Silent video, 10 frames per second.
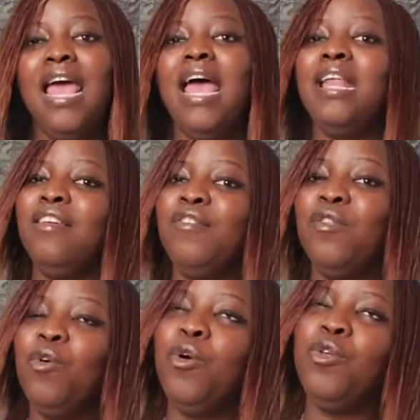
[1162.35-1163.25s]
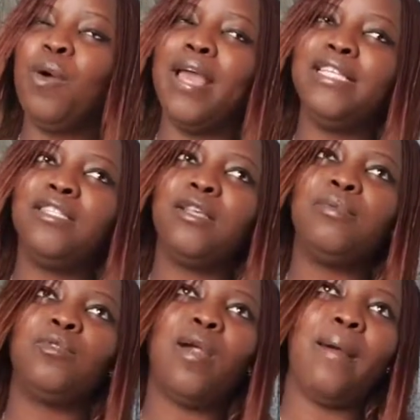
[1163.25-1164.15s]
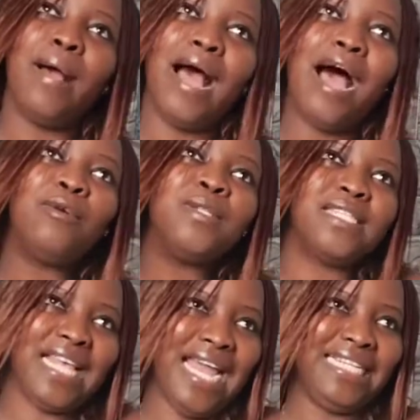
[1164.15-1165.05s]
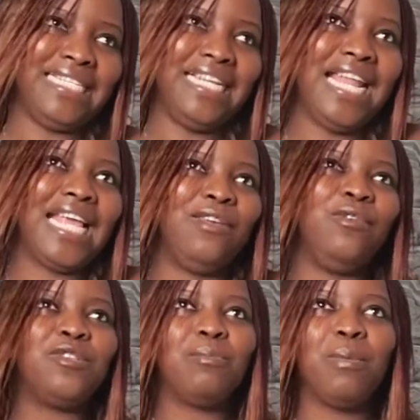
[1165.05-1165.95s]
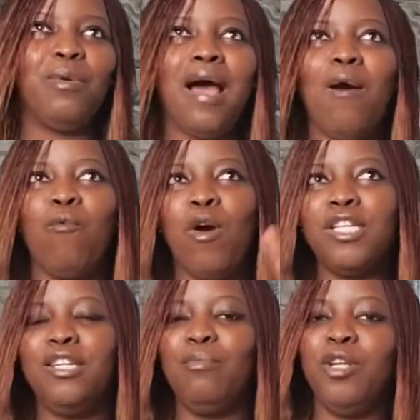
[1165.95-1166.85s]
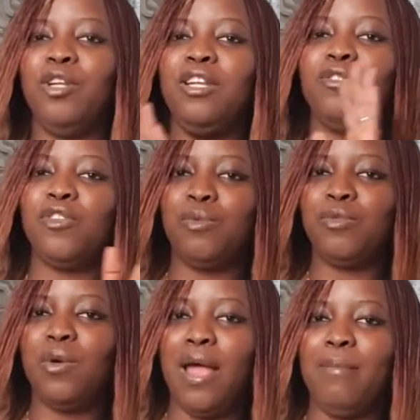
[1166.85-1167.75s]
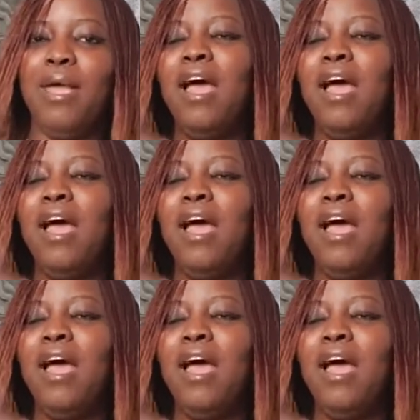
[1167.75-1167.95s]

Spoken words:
And if you know you are a subscriber outside, like you know some people are watching but they do not subscribe,